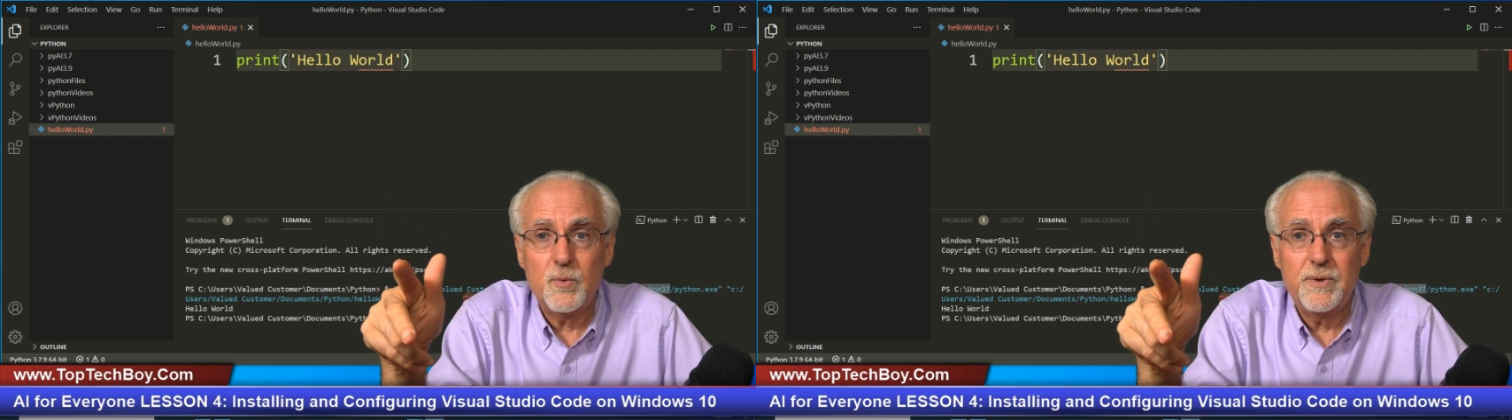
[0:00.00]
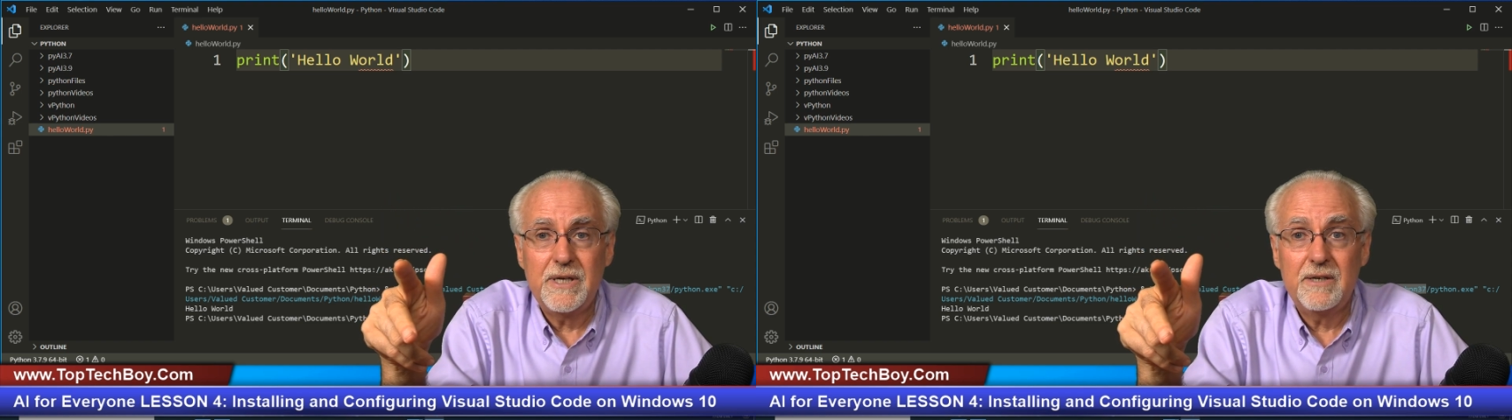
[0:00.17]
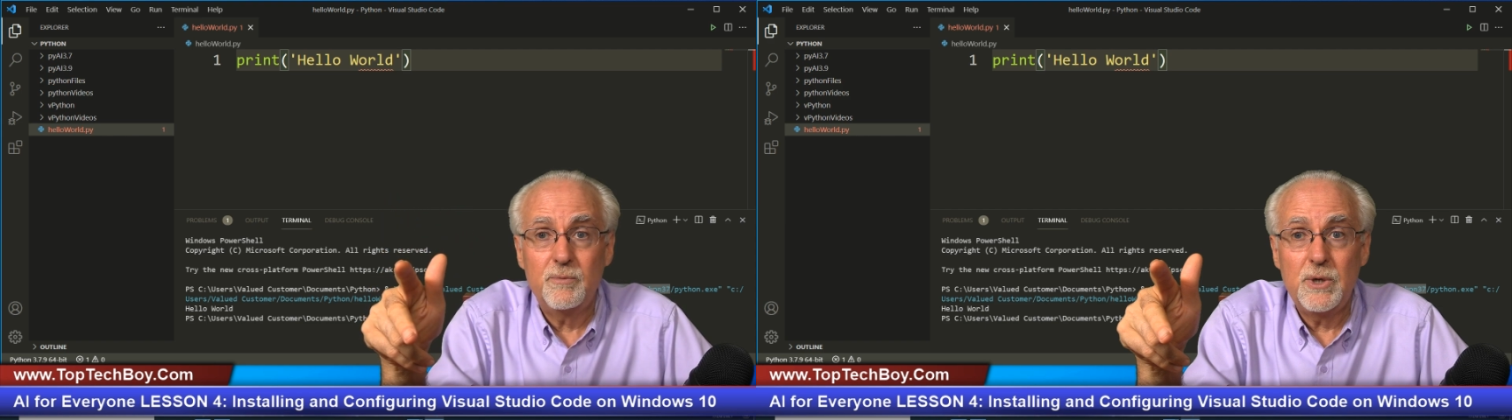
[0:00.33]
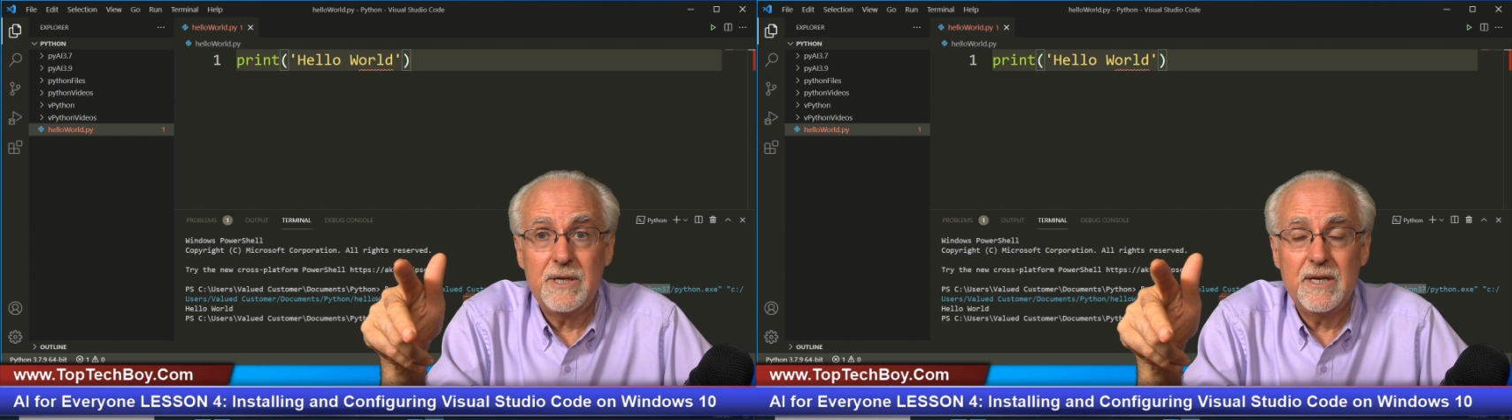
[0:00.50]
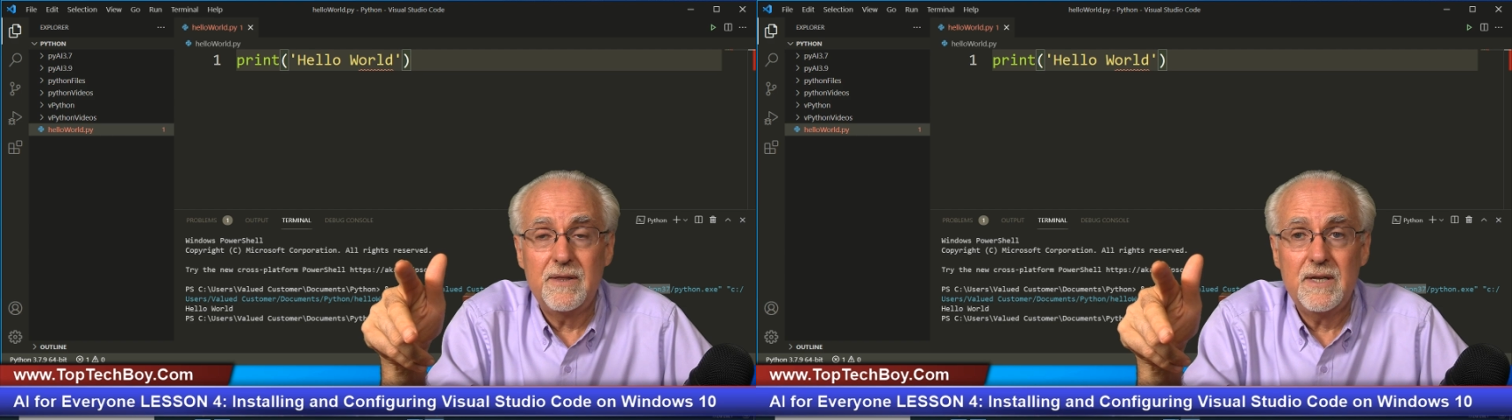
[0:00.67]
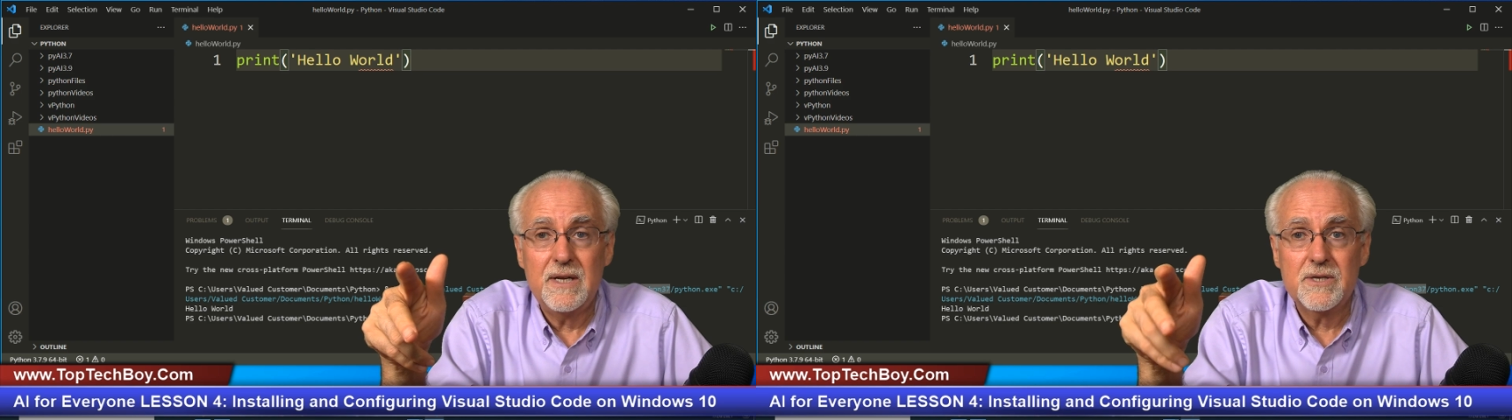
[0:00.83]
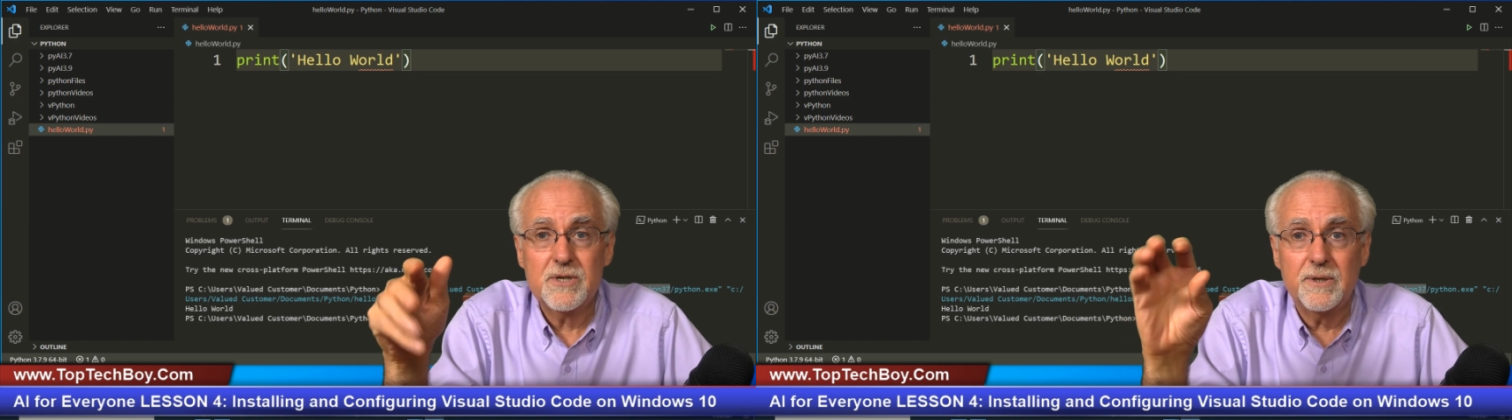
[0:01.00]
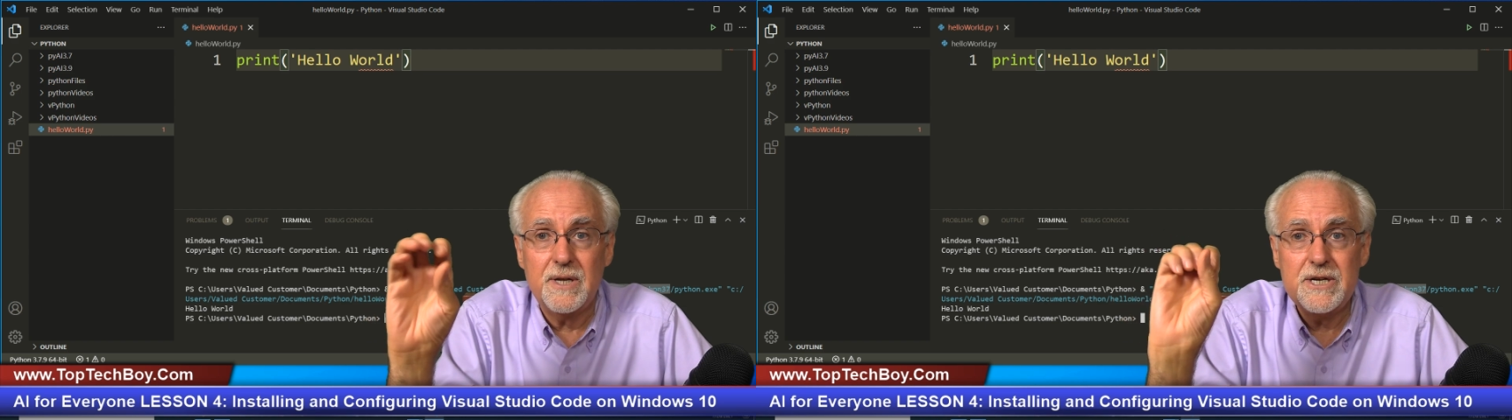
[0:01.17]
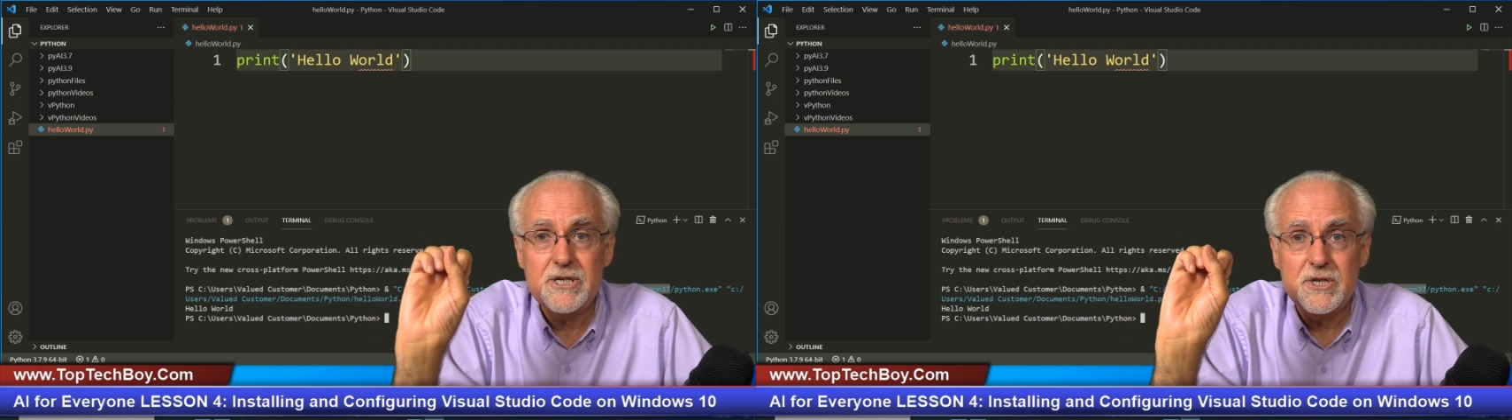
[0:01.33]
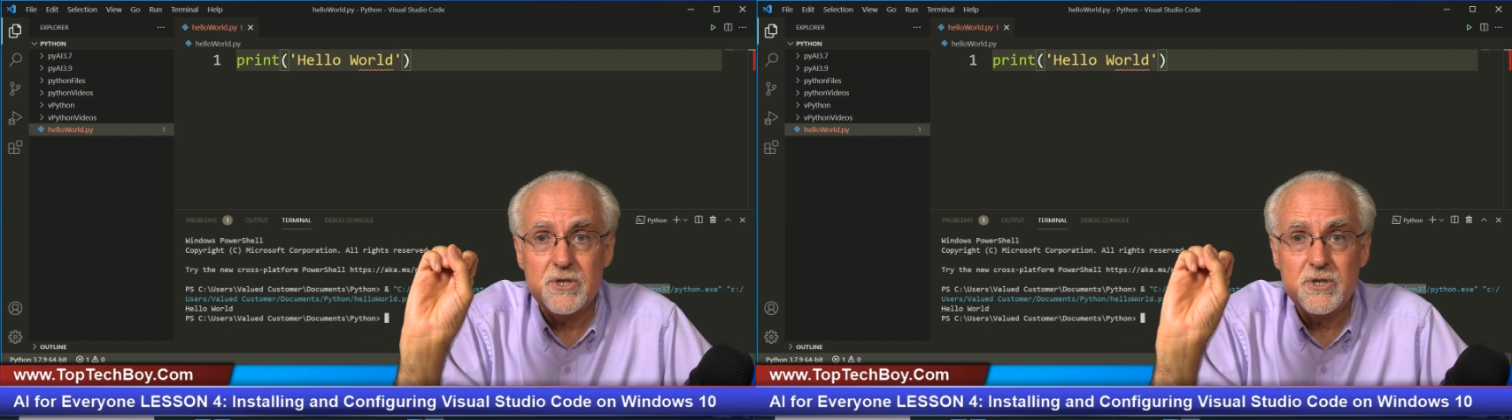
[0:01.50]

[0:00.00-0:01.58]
when we did the installation,